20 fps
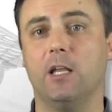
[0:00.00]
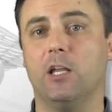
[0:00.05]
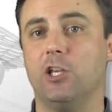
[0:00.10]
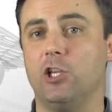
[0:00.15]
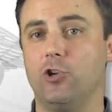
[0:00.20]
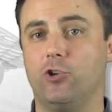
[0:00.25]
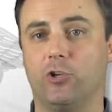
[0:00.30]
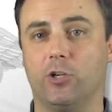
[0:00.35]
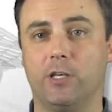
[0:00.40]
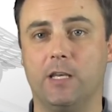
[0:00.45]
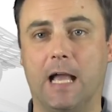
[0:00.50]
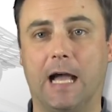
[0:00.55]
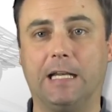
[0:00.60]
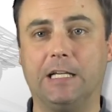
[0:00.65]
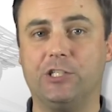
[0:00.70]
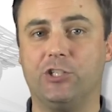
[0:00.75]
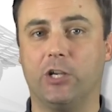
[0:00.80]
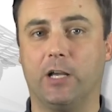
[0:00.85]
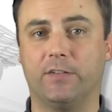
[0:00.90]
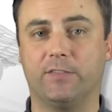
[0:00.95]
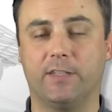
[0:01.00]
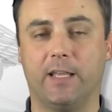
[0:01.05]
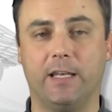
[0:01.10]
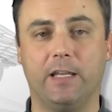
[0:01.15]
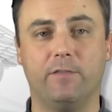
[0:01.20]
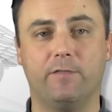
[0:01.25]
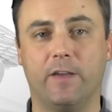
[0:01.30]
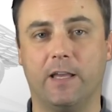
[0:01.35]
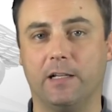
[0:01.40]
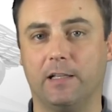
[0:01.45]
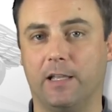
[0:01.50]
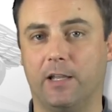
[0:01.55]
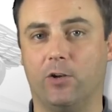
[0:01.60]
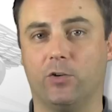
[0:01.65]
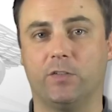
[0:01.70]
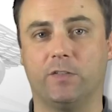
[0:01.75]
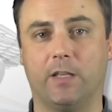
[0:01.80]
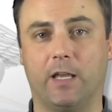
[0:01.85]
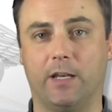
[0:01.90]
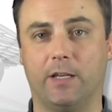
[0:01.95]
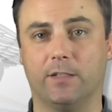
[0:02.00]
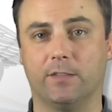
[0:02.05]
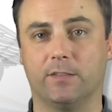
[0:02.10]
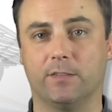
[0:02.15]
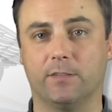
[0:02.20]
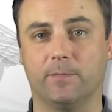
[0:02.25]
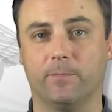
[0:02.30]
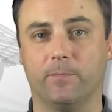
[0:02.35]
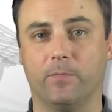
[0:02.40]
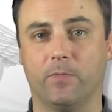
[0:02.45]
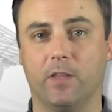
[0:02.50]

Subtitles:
you should not adjust any ventilator settings.